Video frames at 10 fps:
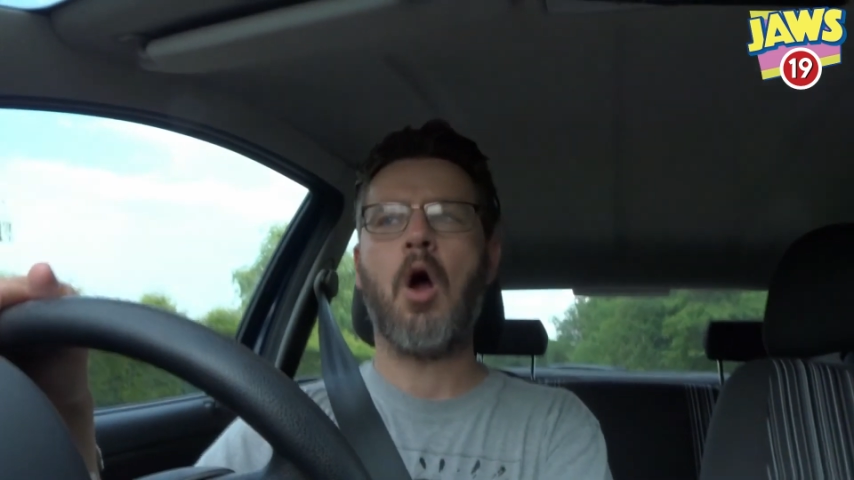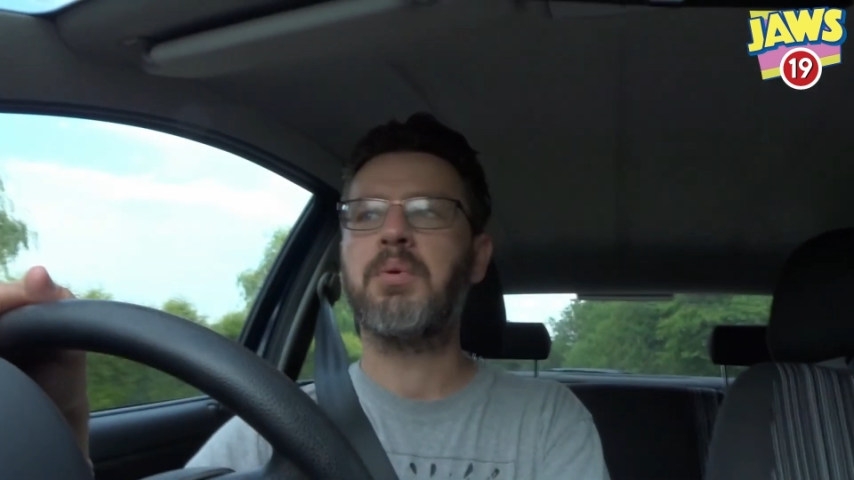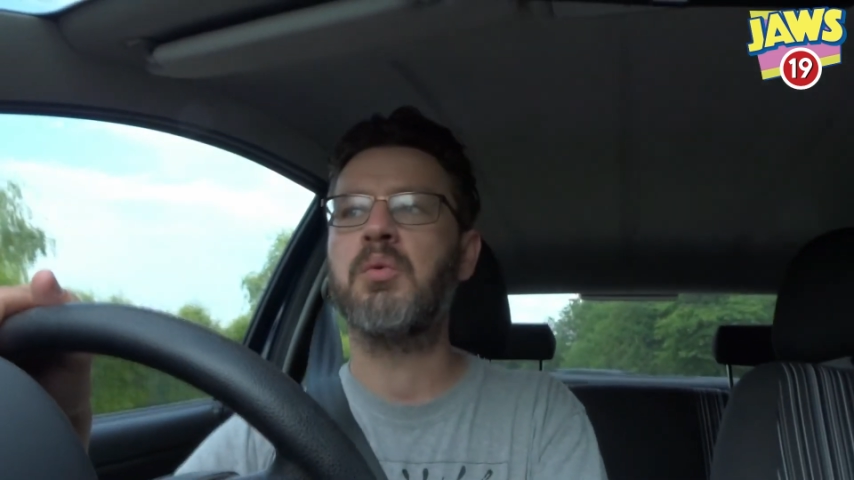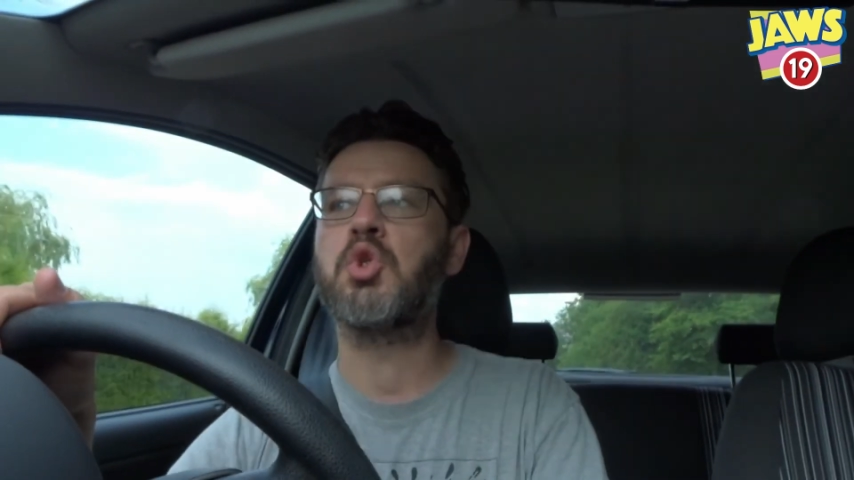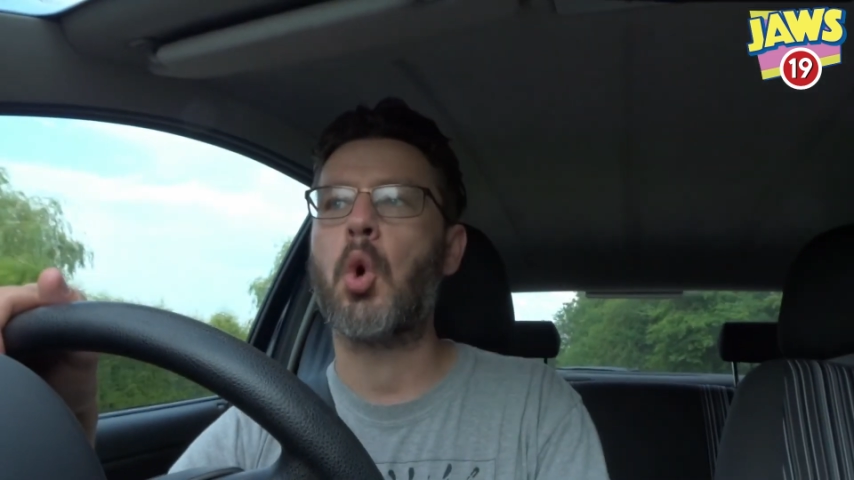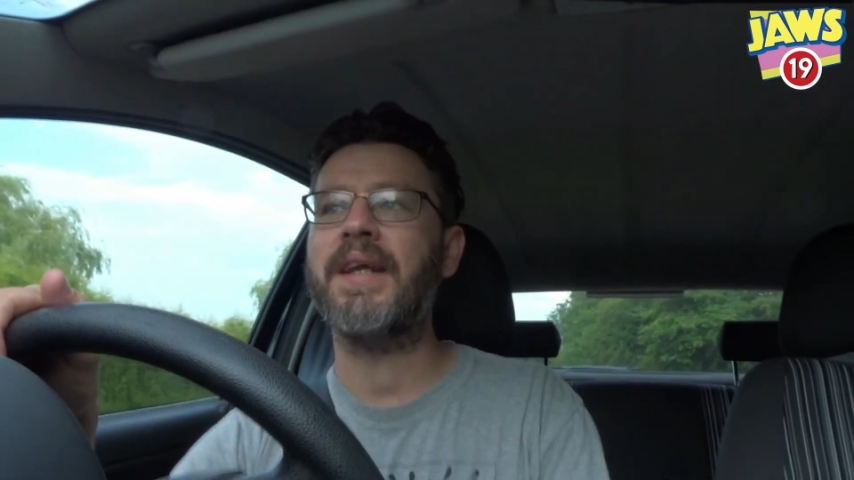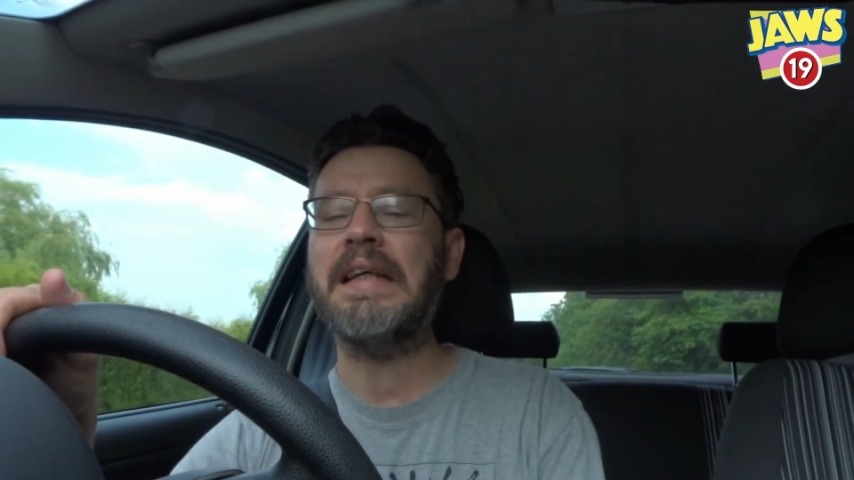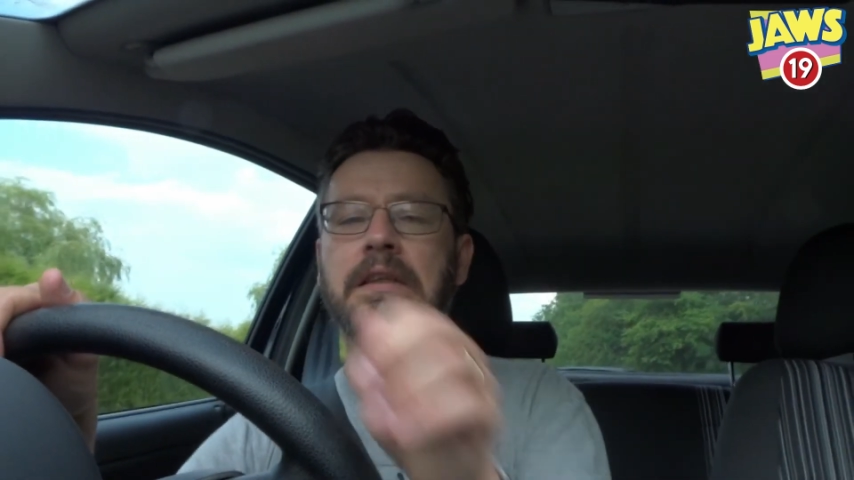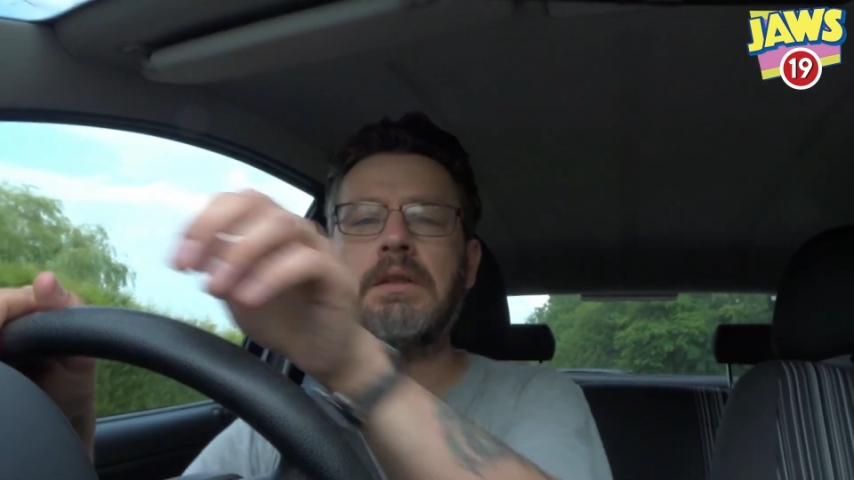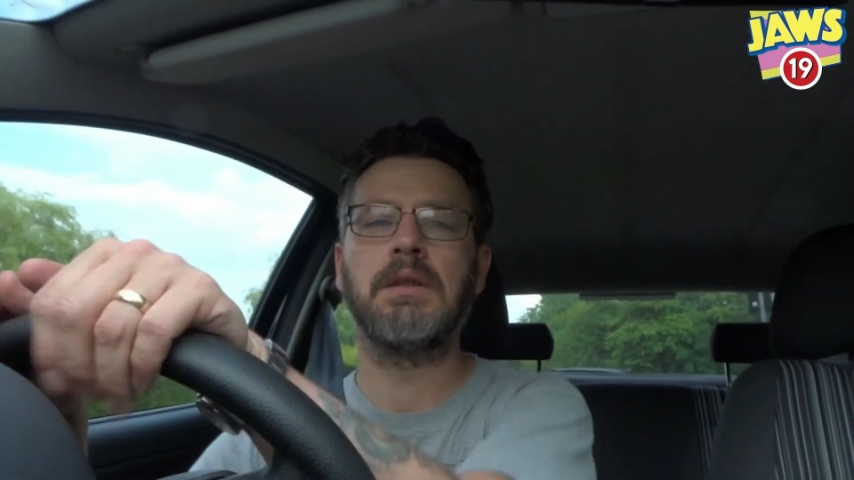Hope you enjoyed
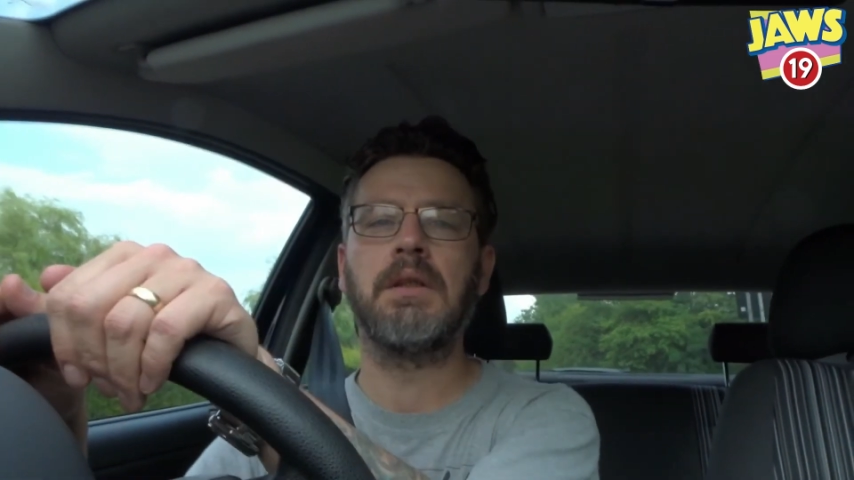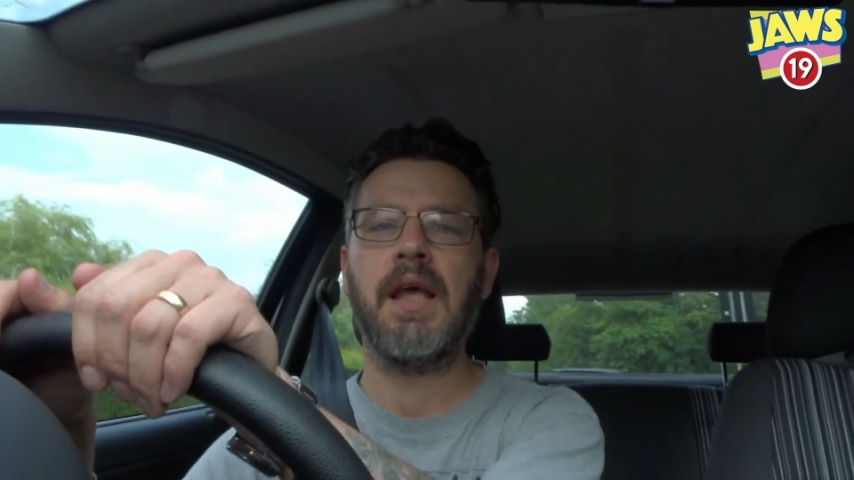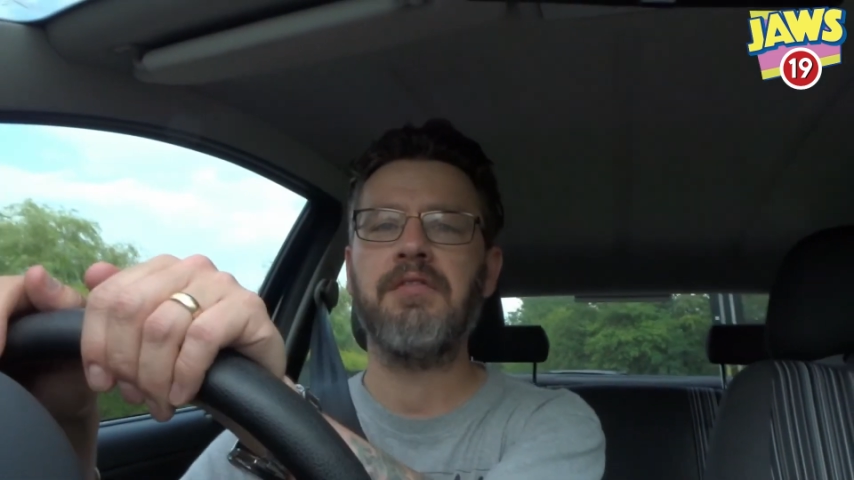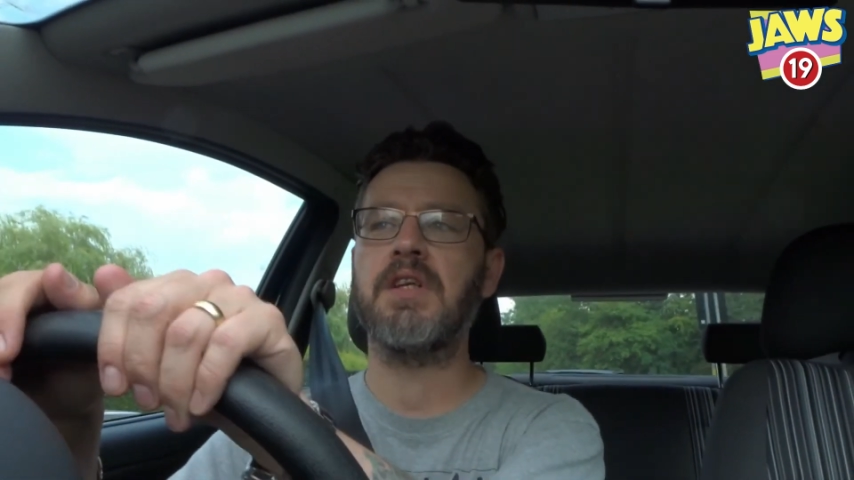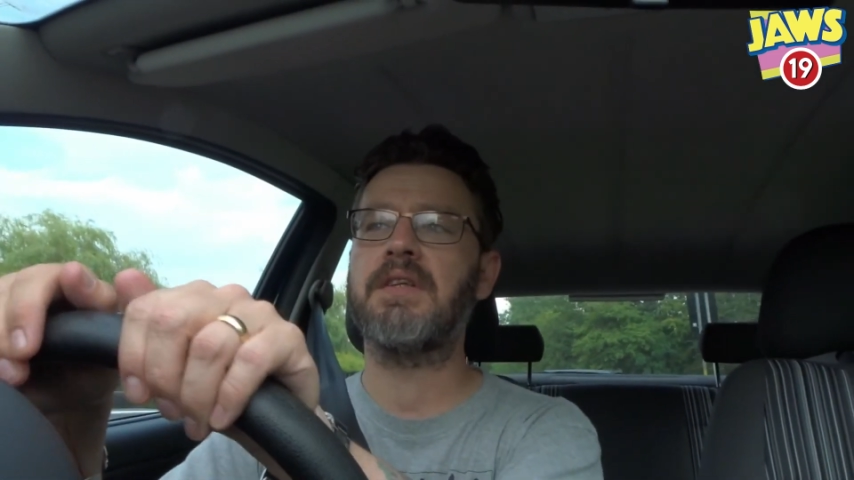it. If